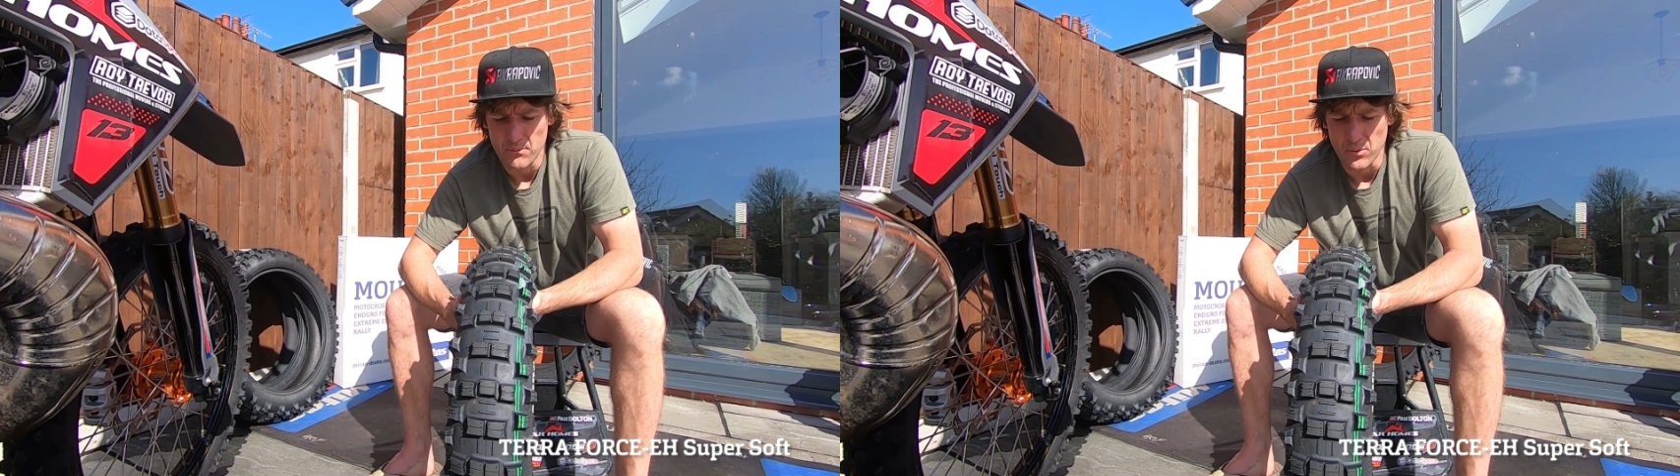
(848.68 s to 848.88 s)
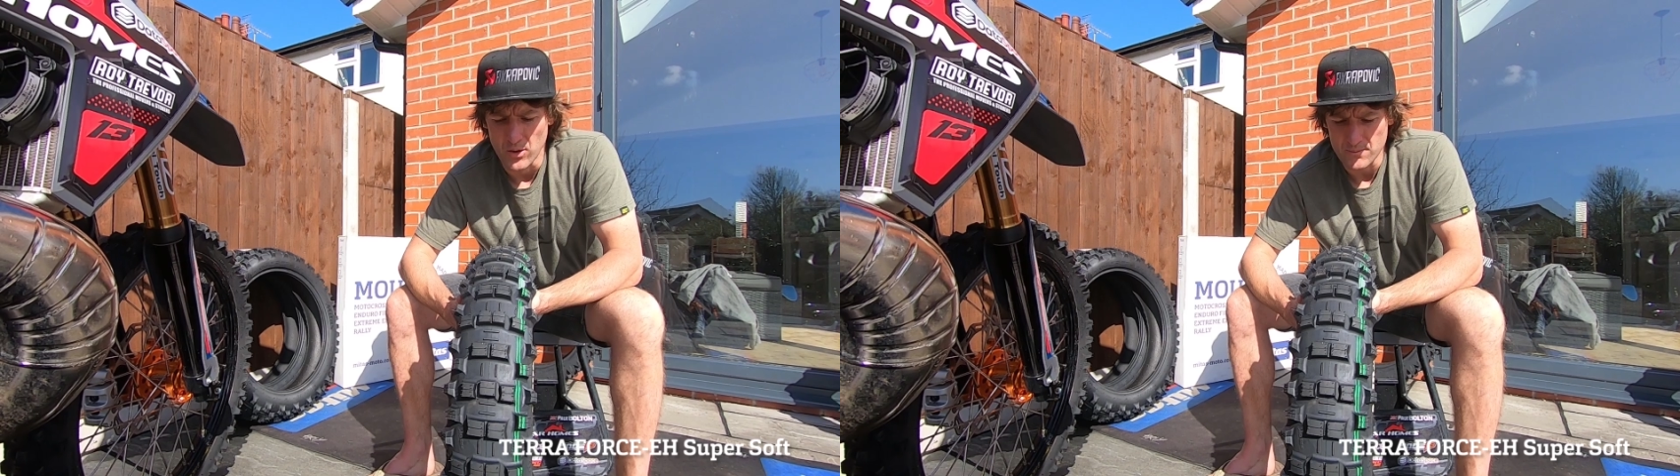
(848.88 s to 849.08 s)

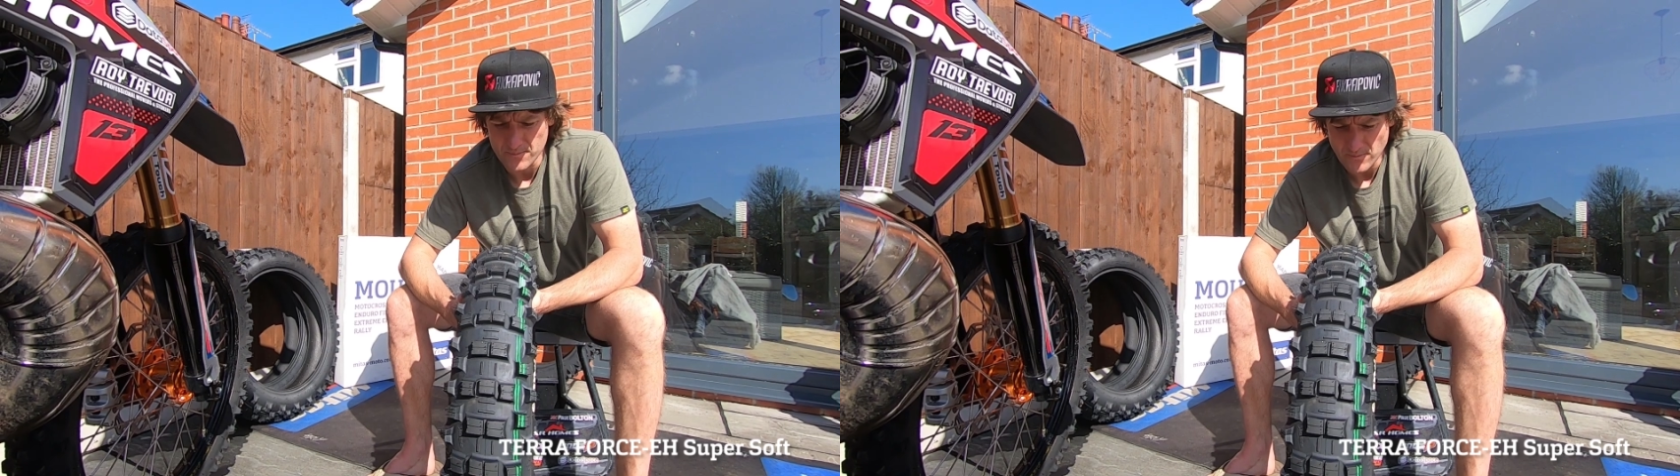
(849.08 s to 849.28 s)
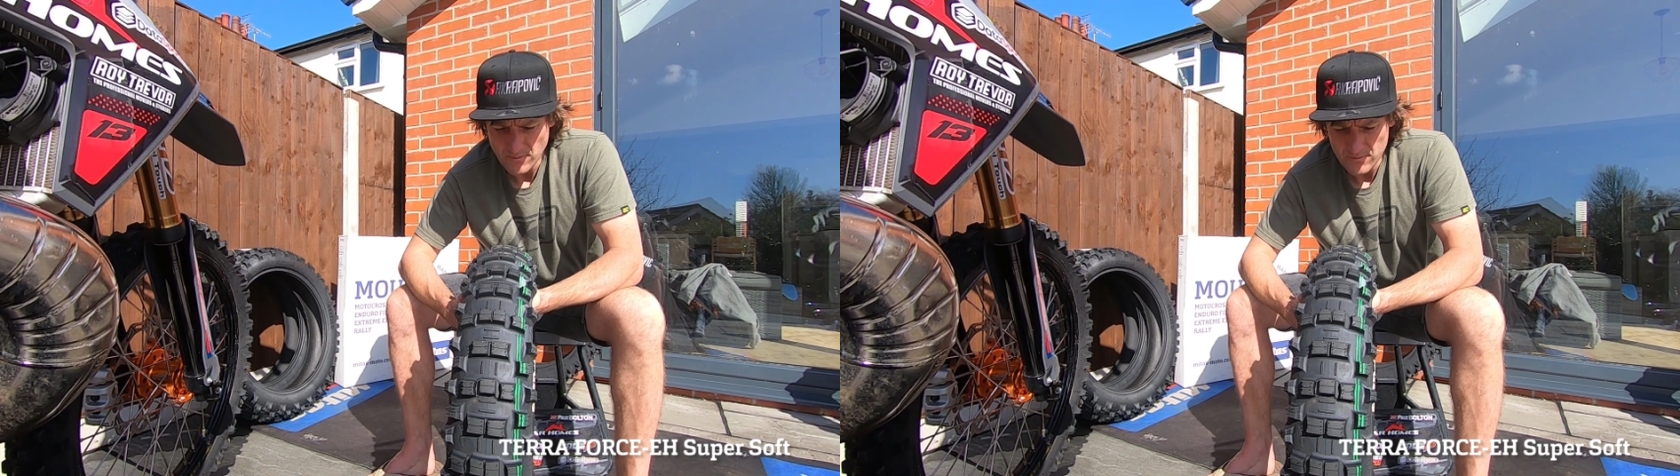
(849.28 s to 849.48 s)
But
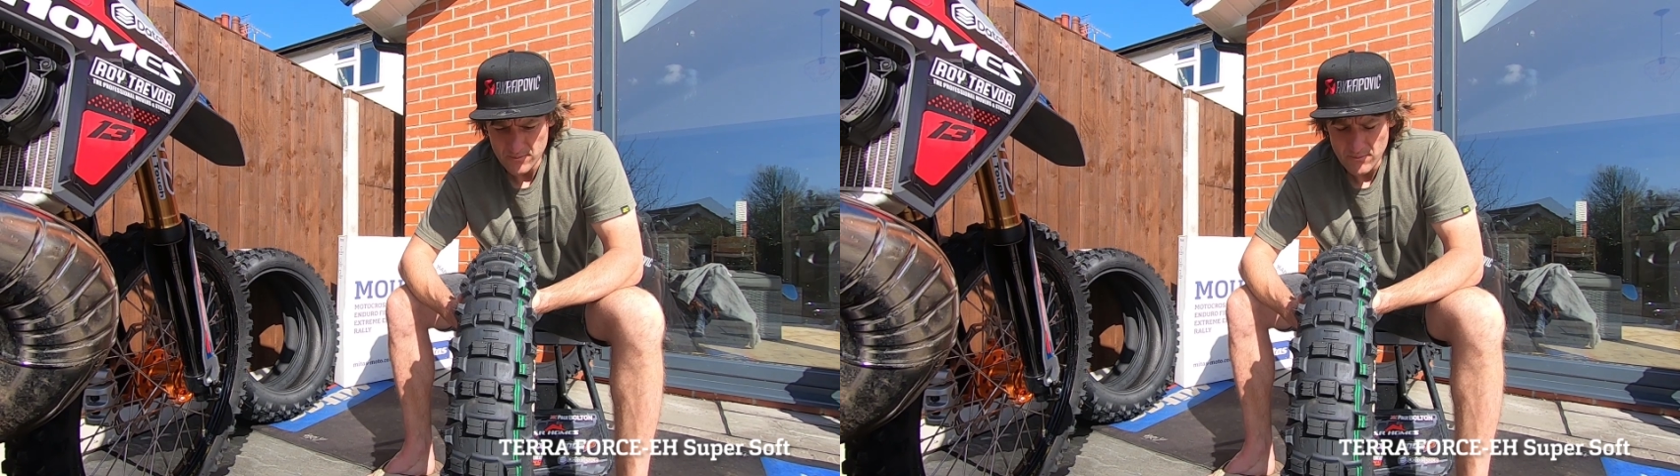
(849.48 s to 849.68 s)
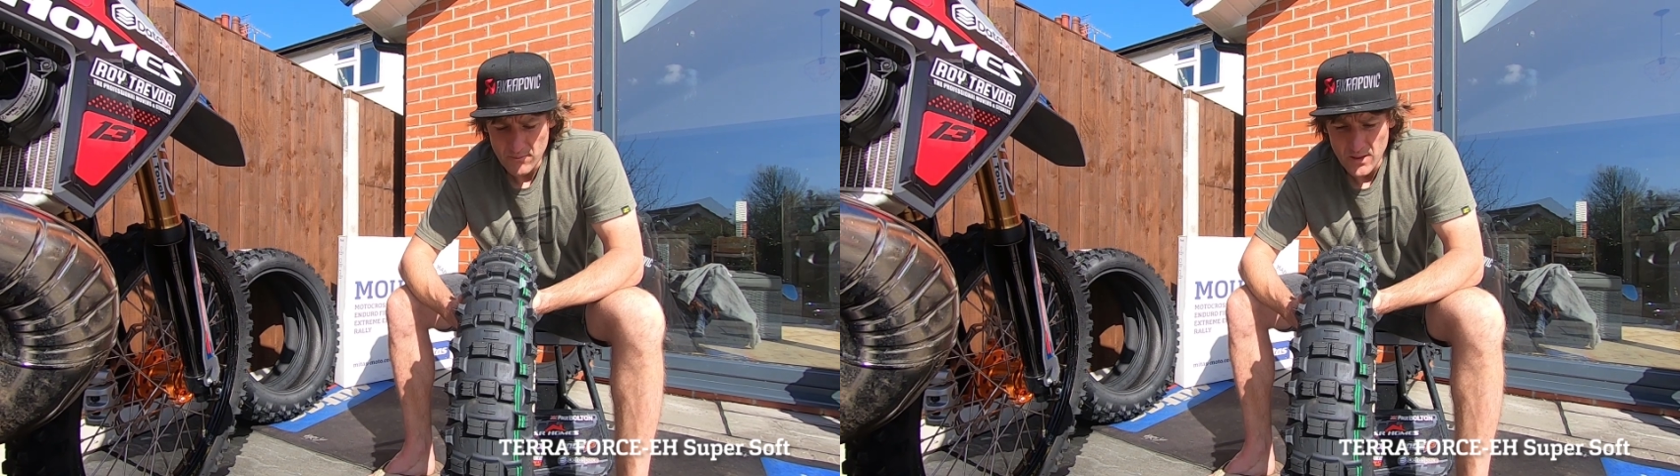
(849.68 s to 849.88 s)

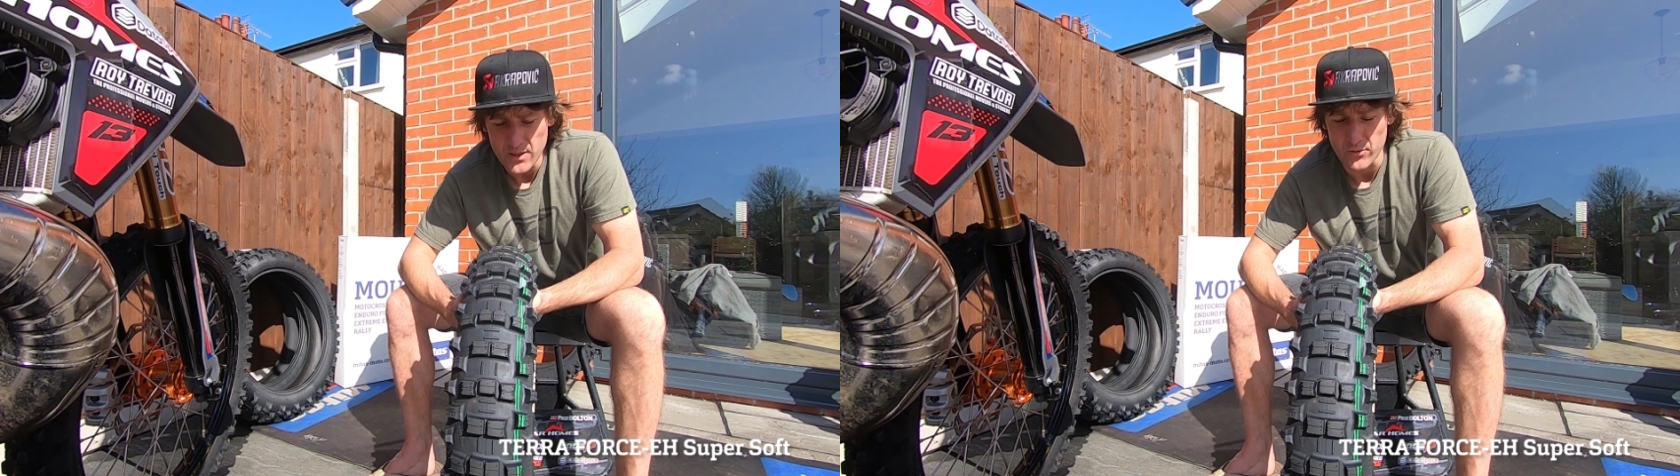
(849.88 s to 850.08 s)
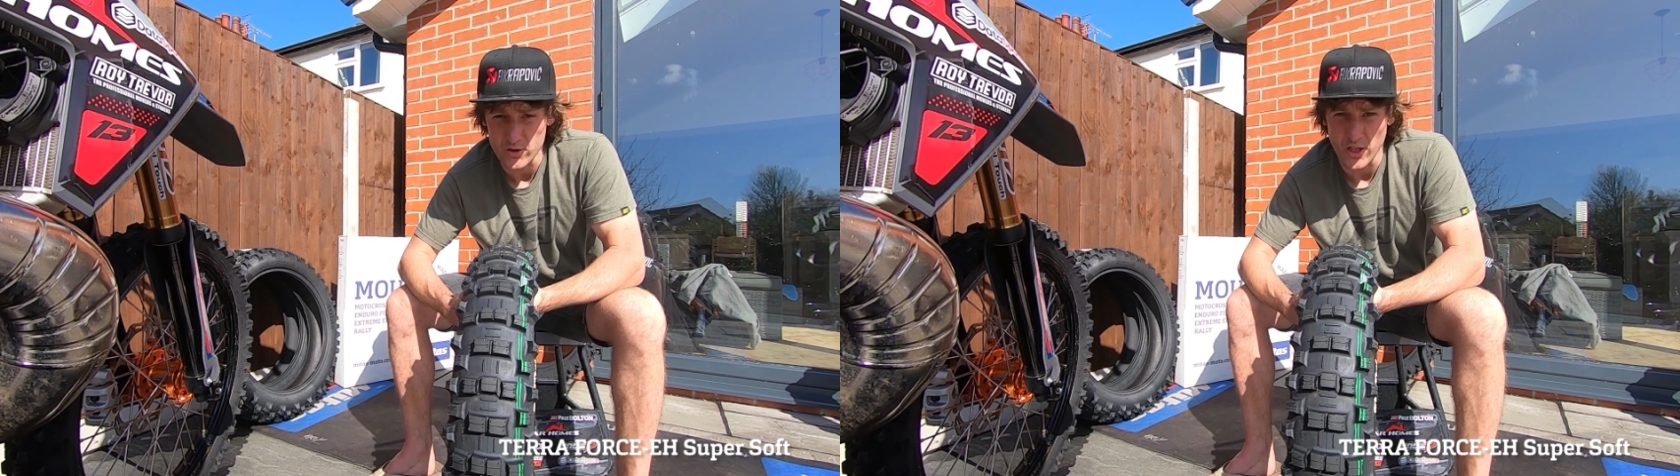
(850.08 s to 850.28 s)

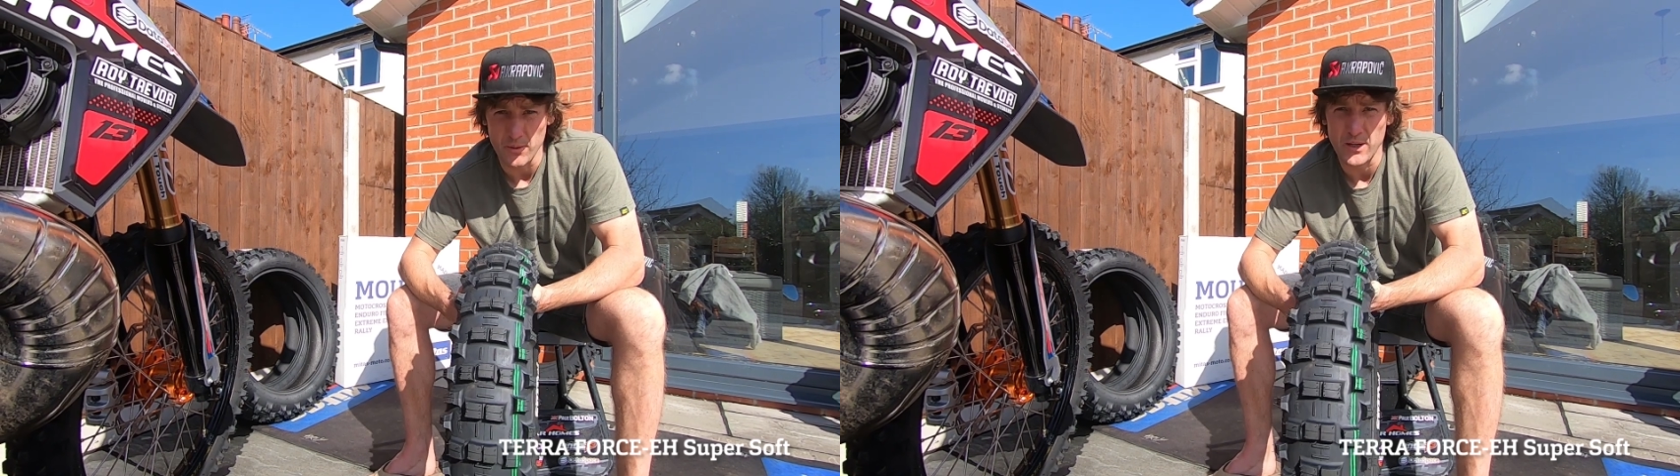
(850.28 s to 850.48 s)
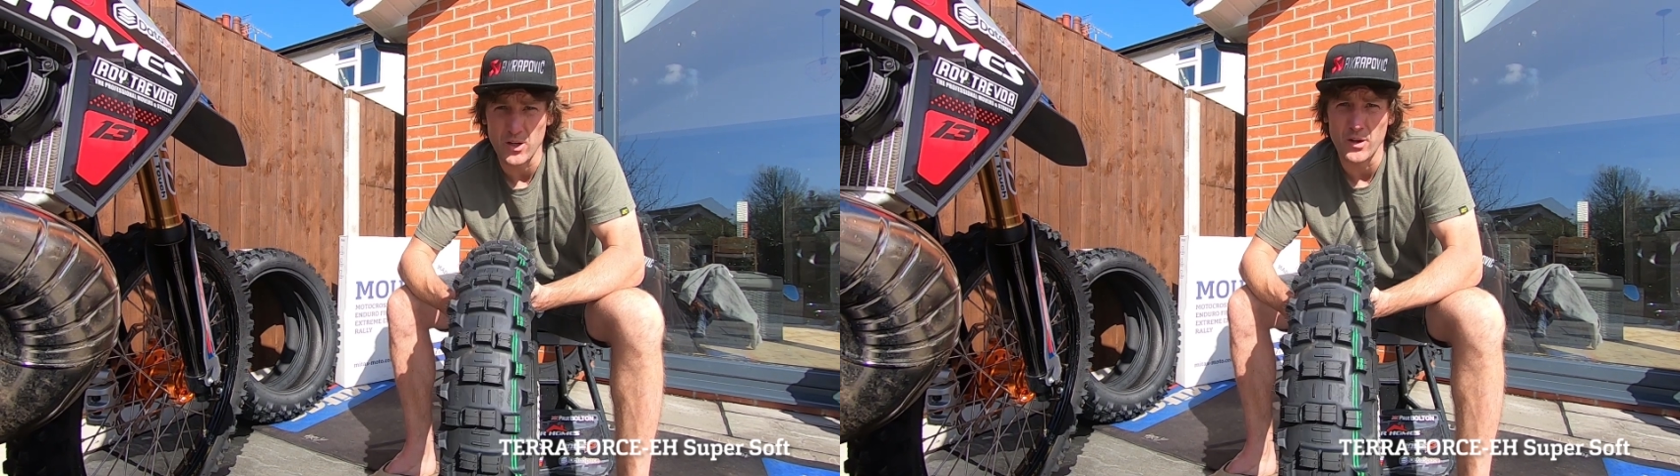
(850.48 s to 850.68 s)
you've just got
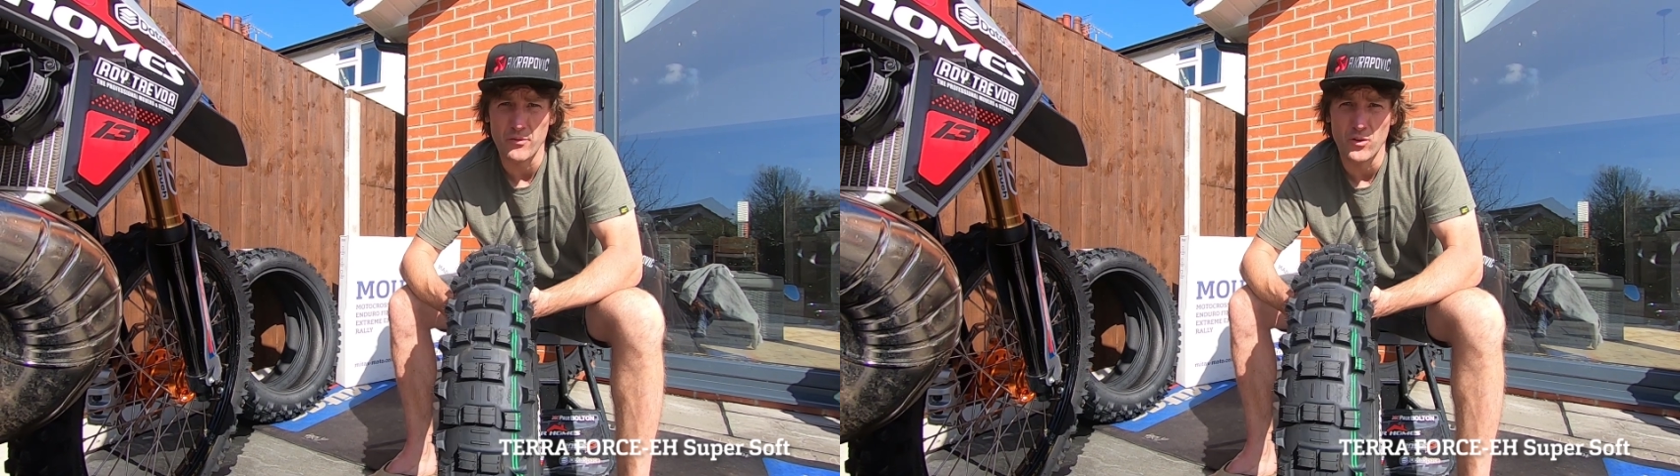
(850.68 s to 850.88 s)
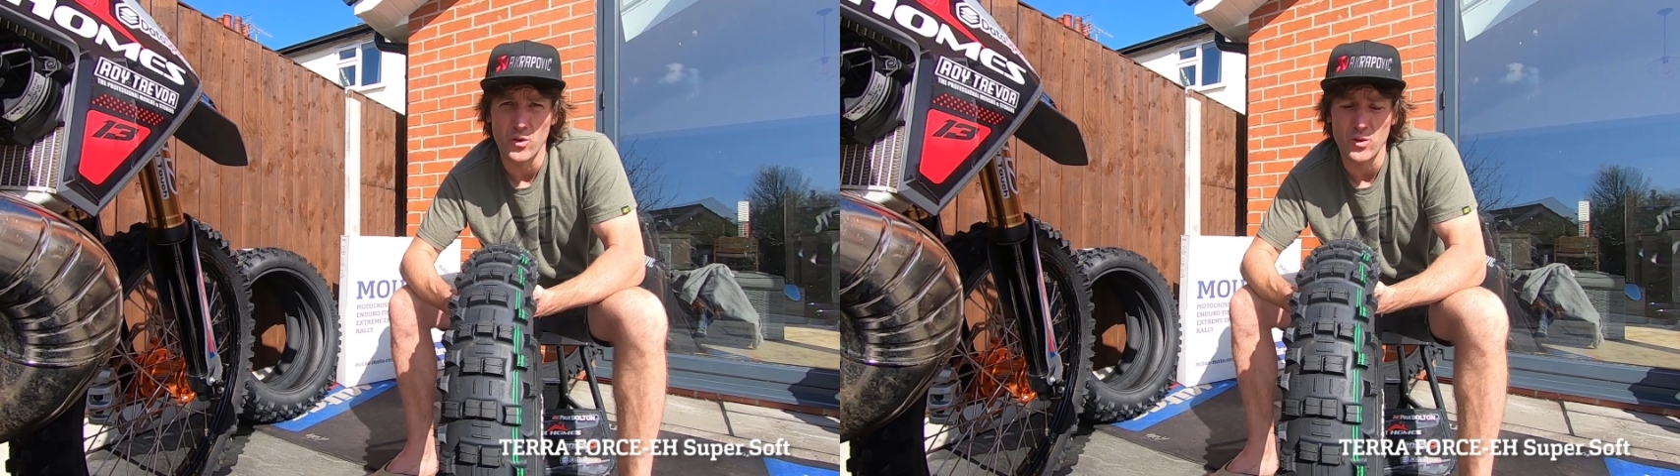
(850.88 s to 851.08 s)
to be
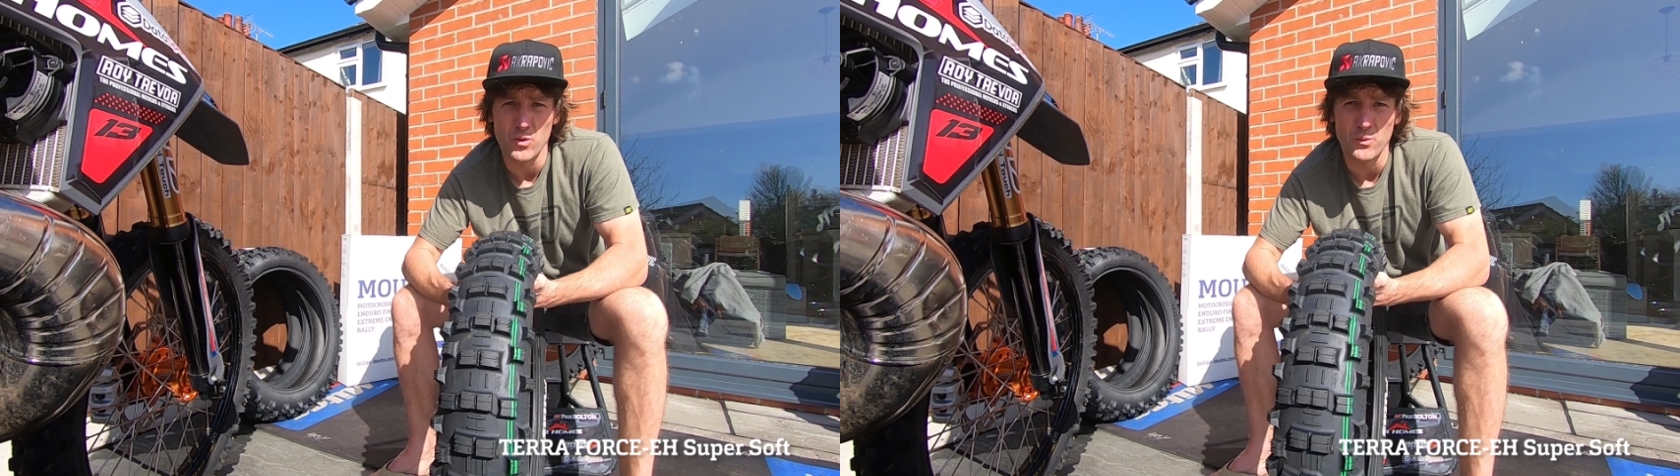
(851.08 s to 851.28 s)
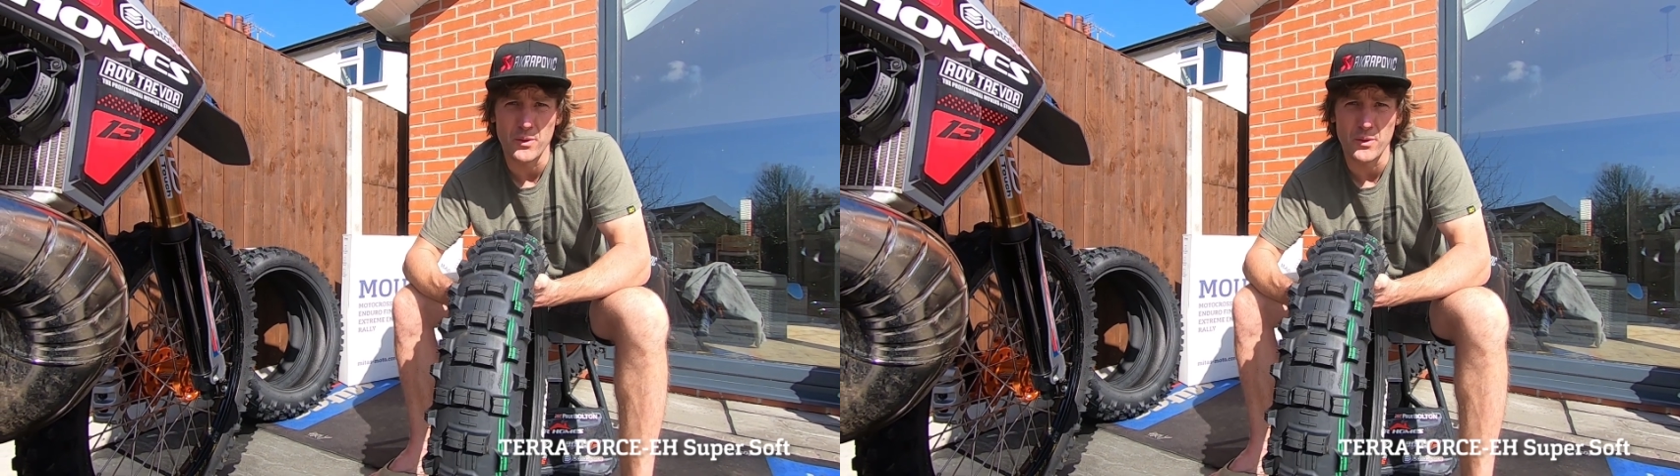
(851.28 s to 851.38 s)
careful